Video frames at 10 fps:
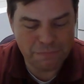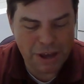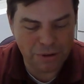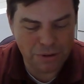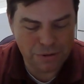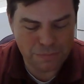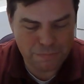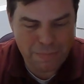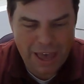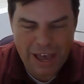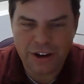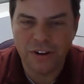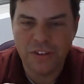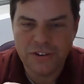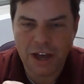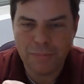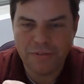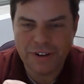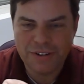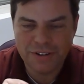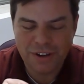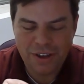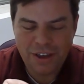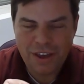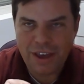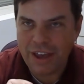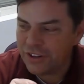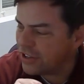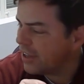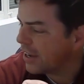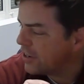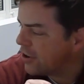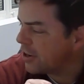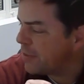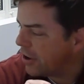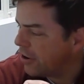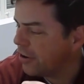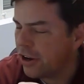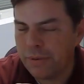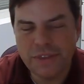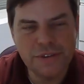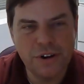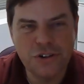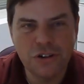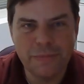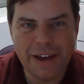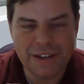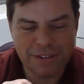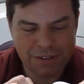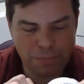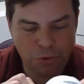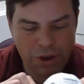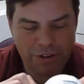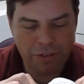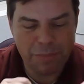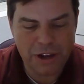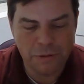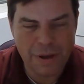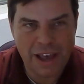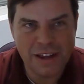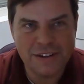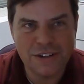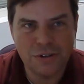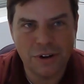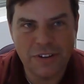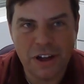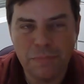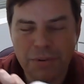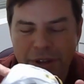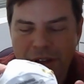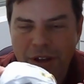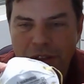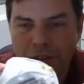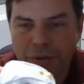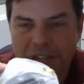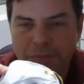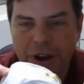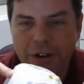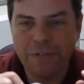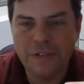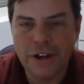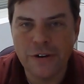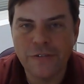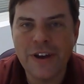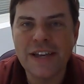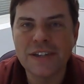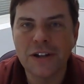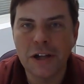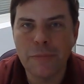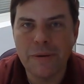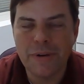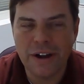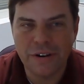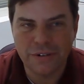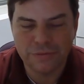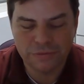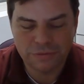metal band on the top of it. And just like I talked about earlier with the surgical masks, the point of the metal band is to sort of help the respirator fit your face a little bit better.